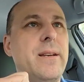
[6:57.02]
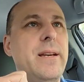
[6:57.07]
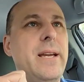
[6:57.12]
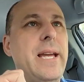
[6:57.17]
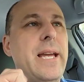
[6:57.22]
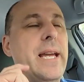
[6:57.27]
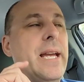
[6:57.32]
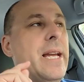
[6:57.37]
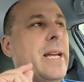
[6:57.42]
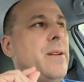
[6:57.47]

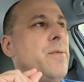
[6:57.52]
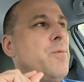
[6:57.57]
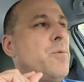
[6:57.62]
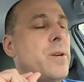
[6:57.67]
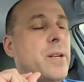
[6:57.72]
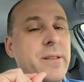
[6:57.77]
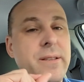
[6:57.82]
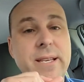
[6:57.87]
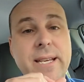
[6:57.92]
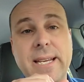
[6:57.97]
And
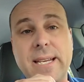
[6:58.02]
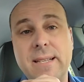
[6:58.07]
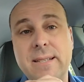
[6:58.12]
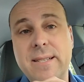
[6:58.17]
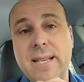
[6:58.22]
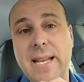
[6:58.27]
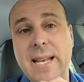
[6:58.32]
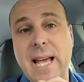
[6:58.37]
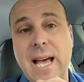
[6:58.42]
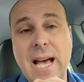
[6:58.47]
one of the
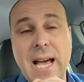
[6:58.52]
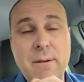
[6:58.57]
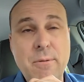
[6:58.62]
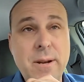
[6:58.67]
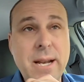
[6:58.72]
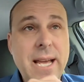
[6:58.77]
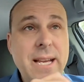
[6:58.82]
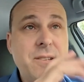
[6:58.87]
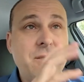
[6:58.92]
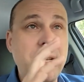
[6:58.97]
things that I
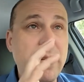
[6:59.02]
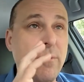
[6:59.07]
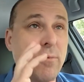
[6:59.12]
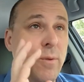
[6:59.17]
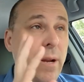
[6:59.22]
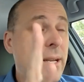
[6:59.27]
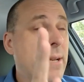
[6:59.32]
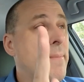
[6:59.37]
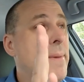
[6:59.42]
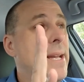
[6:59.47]
would actually
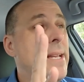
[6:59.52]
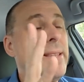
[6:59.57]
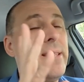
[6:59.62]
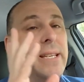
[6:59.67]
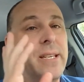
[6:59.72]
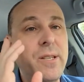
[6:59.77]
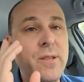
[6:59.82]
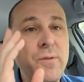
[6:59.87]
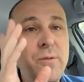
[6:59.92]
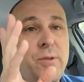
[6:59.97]
recommend
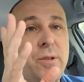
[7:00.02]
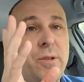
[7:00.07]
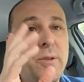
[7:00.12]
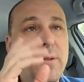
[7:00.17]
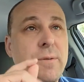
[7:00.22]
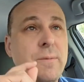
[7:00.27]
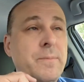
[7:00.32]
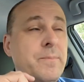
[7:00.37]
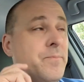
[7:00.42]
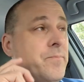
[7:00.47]
that you
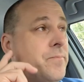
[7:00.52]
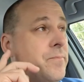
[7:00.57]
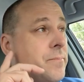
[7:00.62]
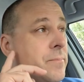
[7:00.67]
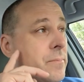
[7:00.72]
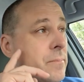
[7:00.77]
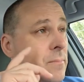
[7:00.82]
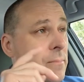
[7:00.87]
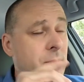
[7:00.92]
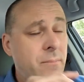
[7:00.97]
do,
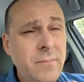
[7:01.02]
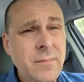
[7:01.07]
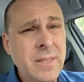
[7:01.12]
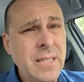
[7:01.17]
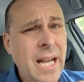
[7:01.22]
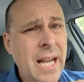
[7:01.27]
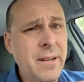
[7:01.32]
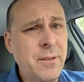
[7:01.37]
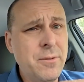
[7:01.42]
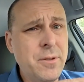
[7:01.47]

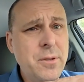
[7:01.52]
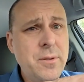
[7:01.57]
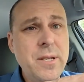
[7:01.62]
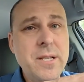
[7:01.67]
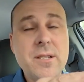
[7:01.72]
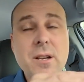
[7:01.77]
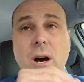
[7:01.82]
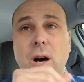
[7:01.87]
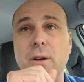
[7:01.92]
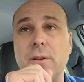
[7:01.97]
I don't do
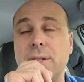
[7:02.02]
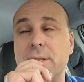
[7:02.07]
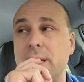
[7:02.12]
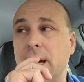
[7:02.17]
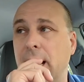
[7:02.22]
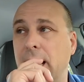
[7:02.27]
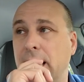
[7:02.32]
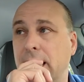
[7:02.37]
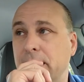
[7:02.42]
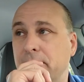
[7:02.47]
this all the
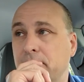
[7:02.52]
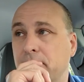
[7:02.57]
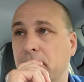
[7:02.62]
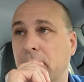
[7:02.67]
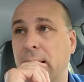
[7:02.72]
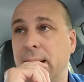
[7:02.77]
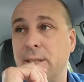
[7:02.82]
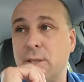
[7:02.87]
time. I